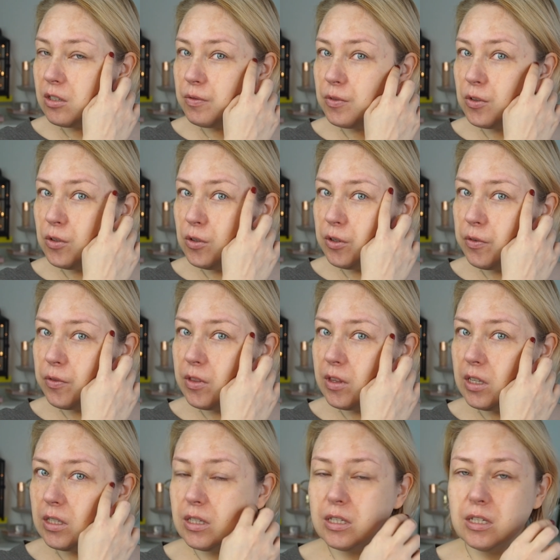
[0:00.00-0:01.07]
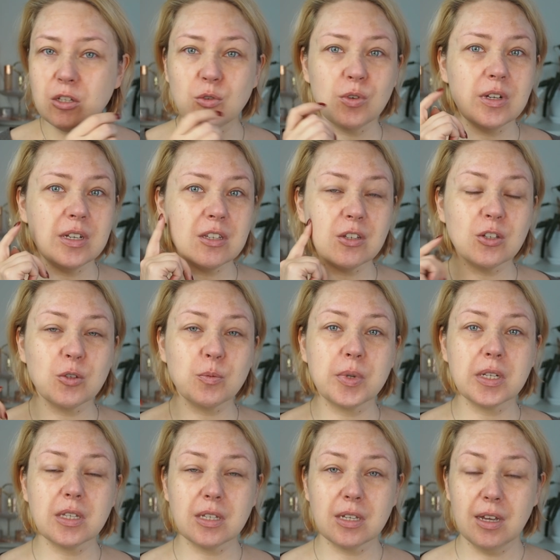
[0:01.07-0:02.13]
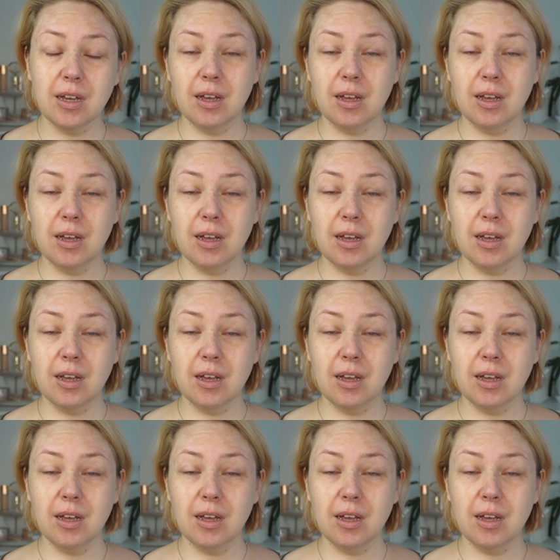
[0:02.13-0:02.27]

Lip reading: a few of these situations, but